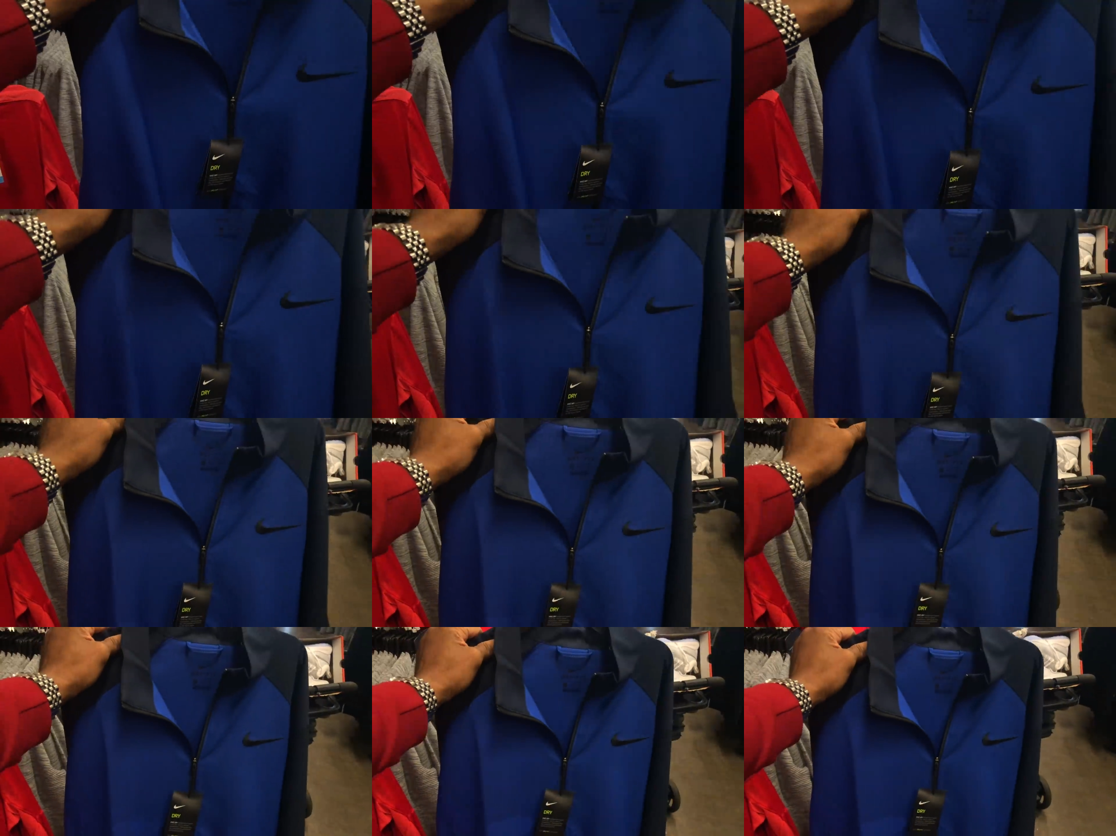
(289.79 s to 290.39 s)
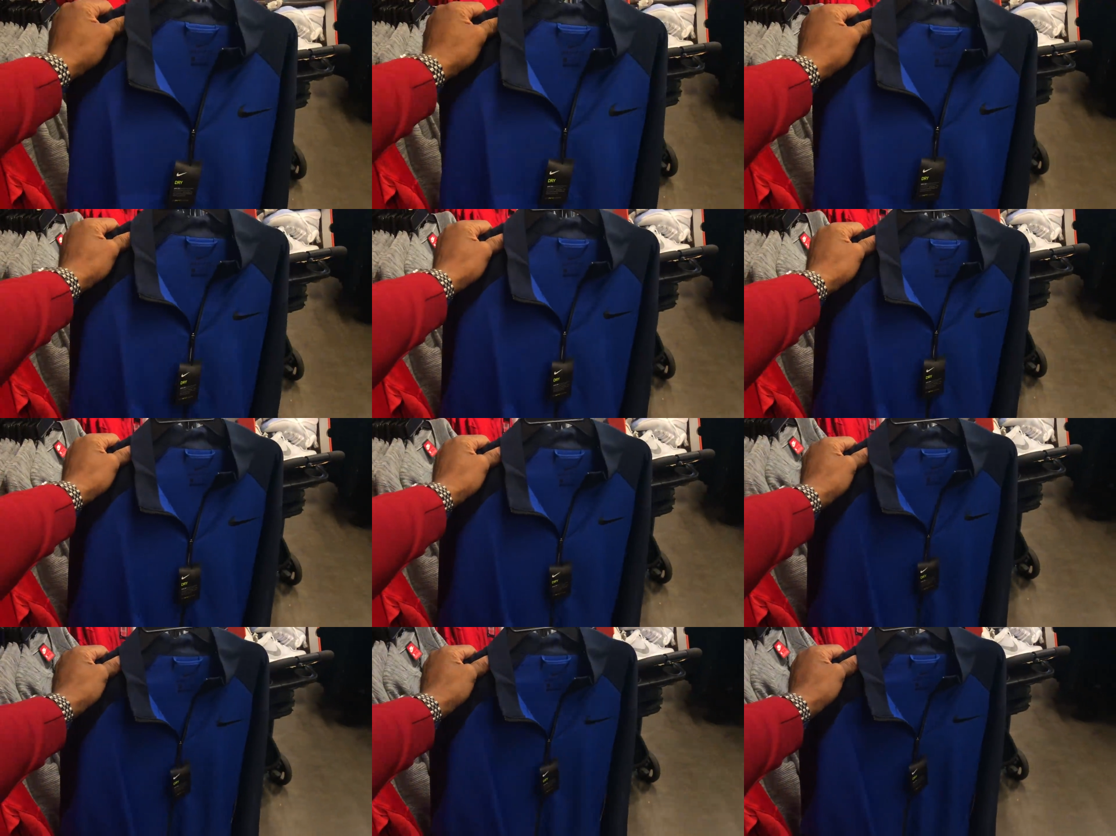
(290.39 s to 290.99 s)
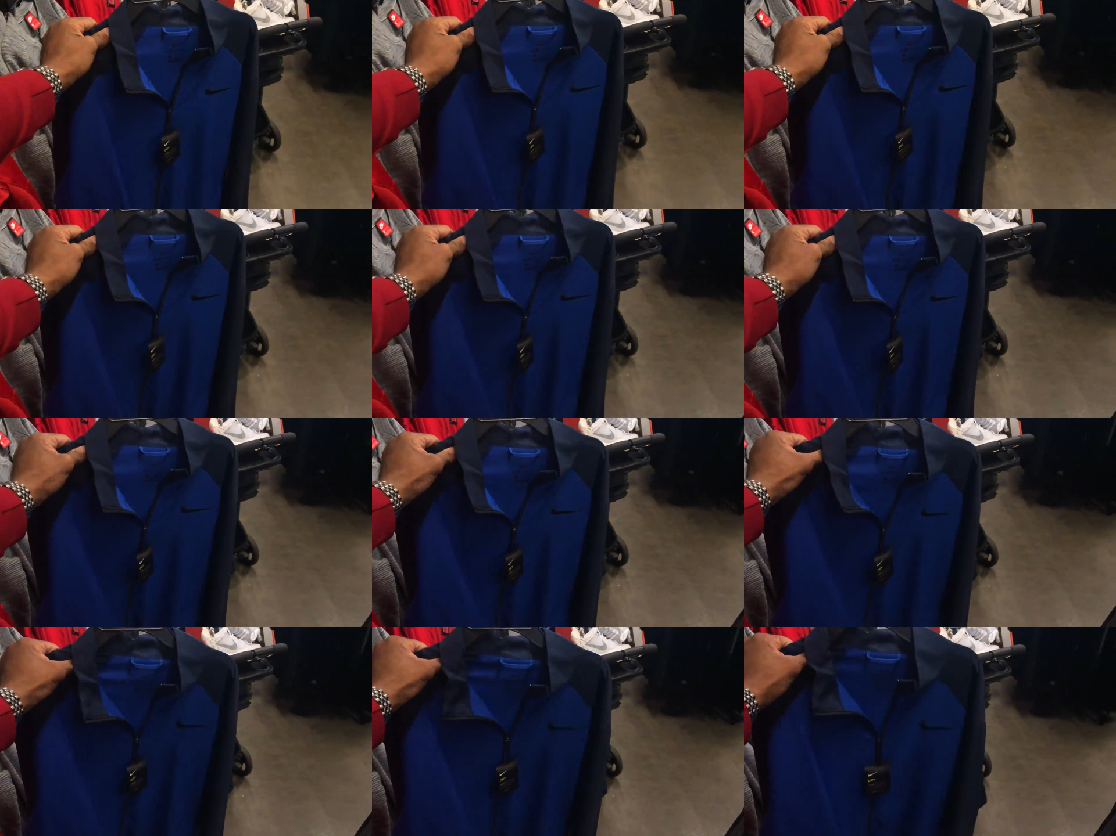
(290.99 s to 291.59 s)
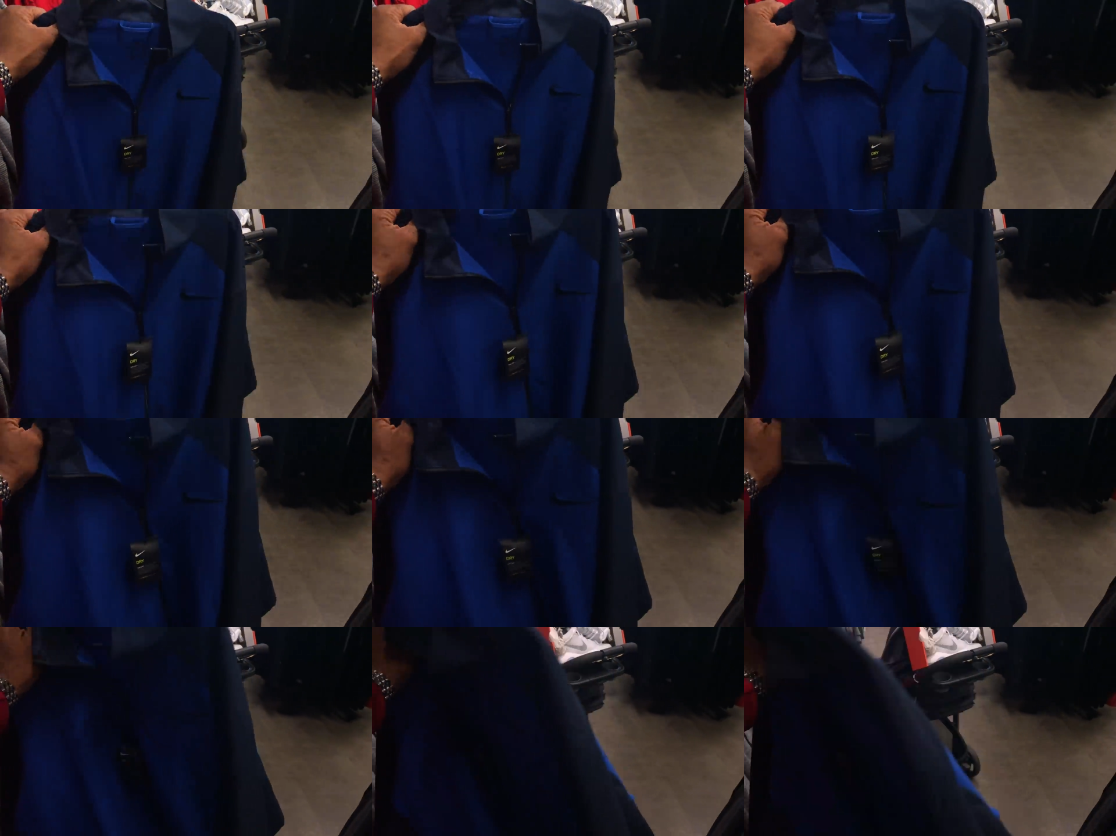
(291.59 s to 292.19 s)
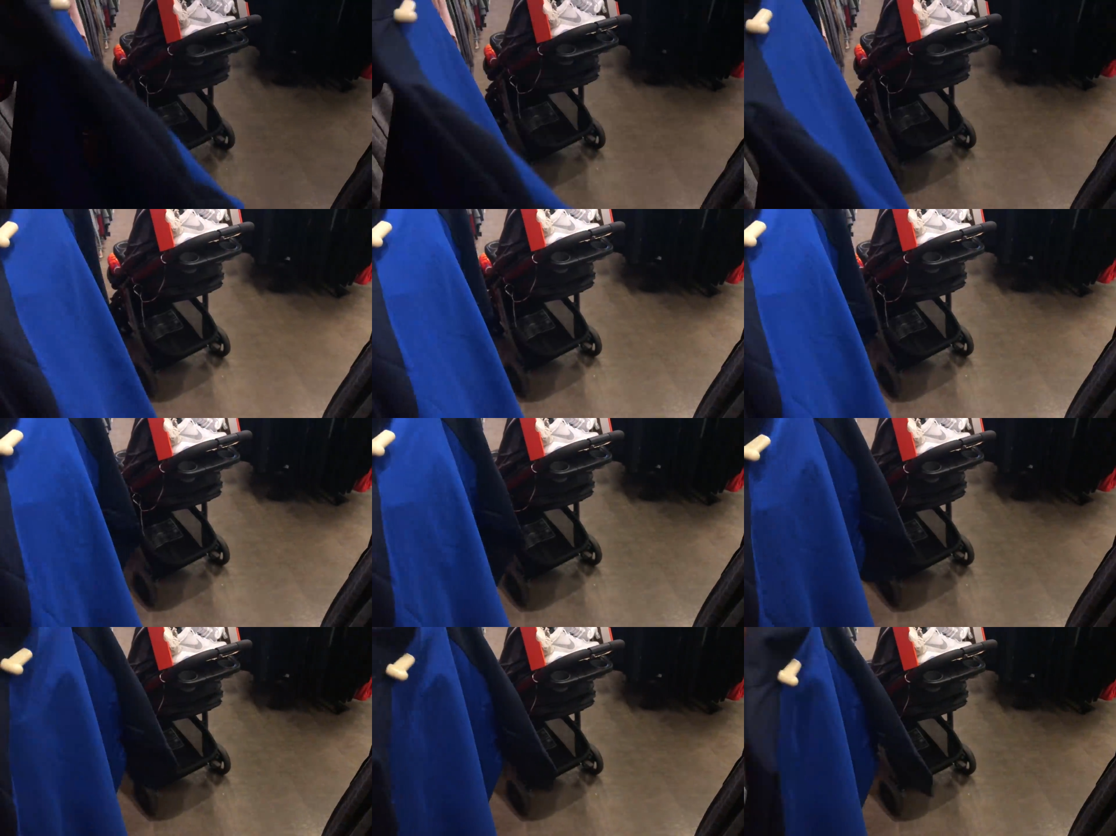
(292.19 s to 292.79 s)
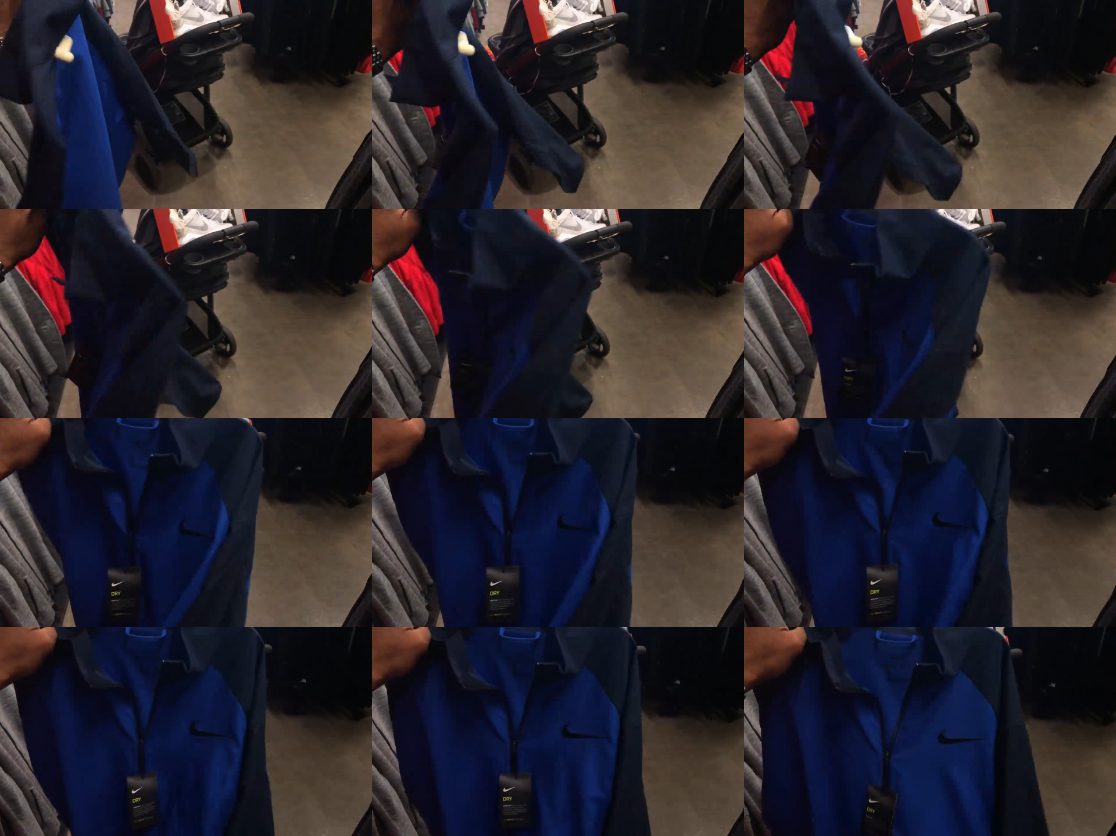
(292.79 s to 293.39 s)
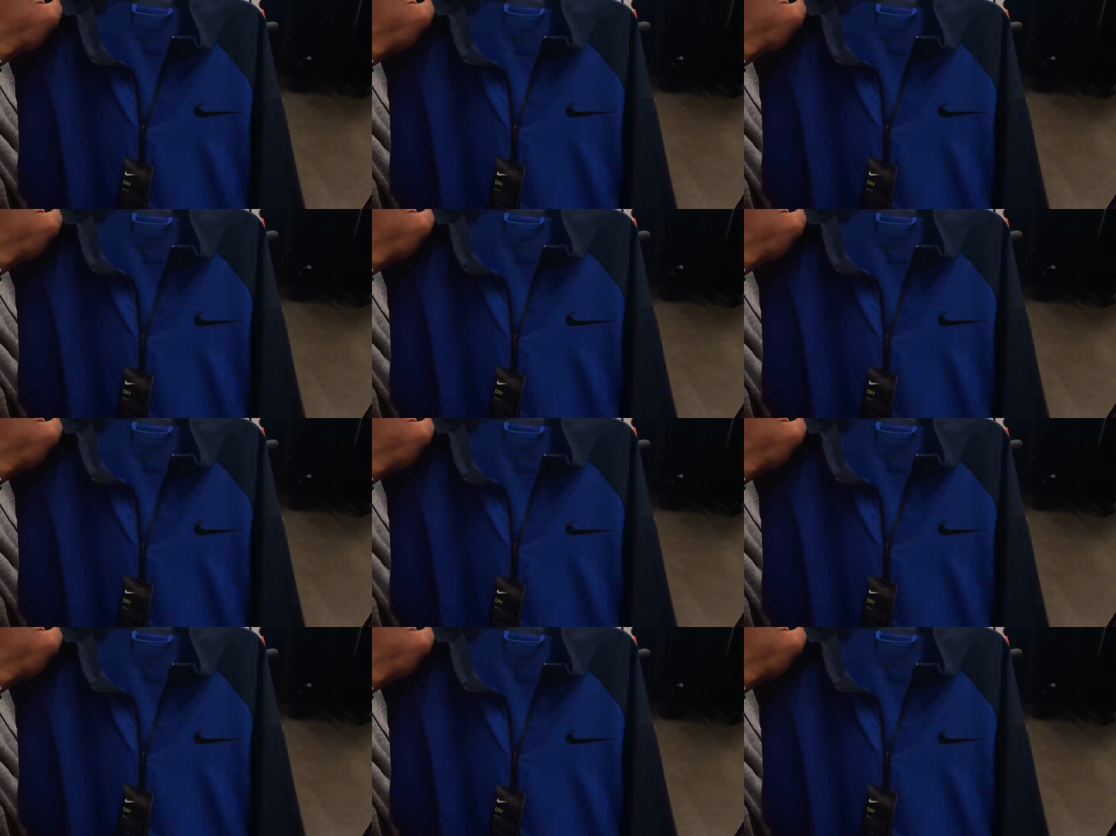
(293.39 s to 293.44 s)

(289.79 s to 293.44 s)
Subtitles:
No face is visible, so there are no lips to read.